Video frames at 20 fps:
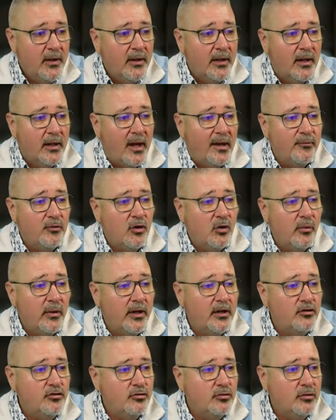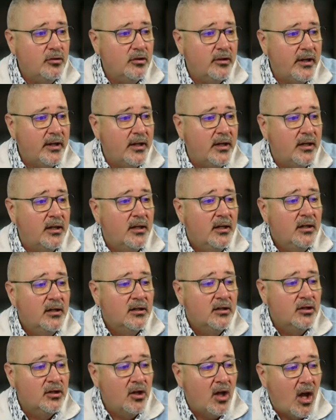and I'm going to click
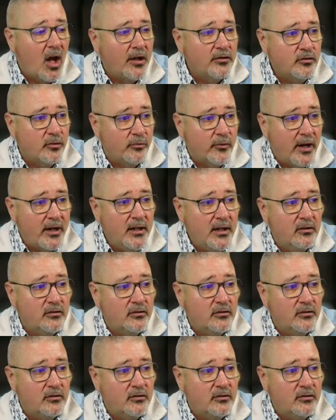so right here,